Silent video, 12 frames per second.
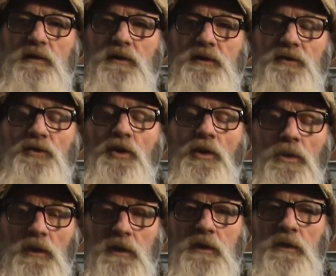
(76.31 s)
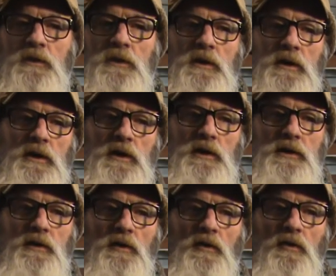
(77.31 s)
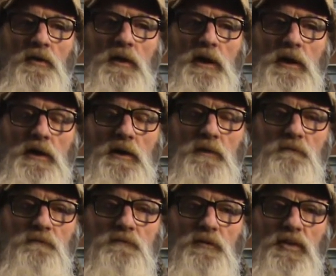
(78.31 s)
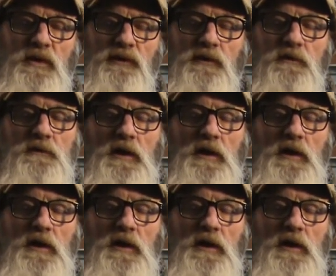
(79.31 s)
You could, with